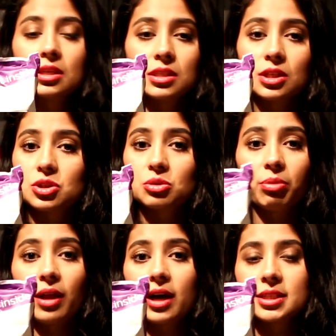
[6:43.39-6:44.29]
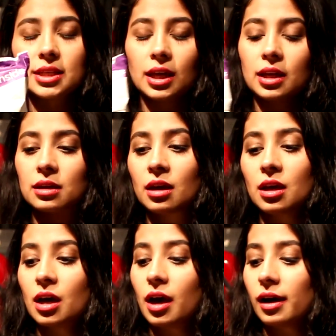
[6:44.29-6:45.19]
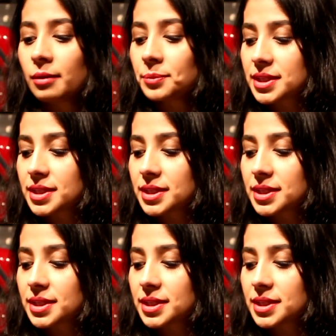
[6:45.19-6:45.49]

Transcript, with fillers: 6 to plus, and